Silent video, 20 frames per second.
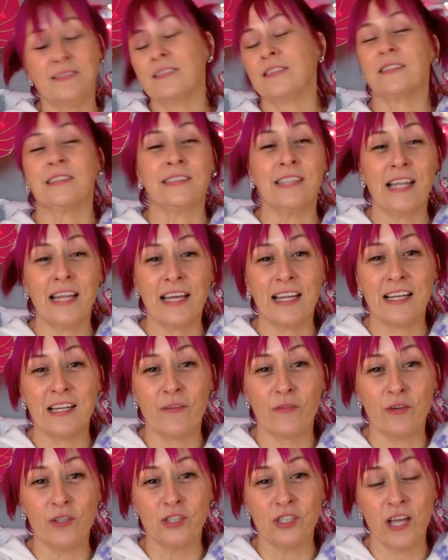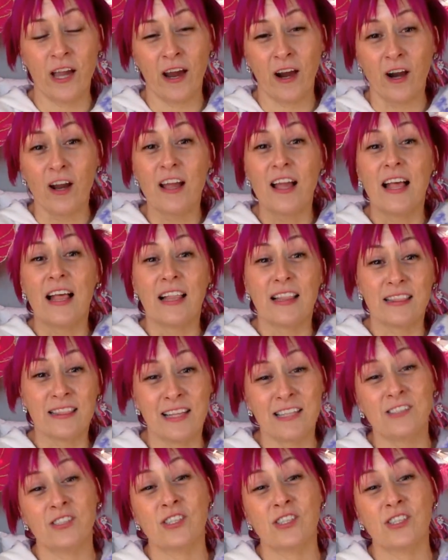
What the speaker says: by sitting in a different chair.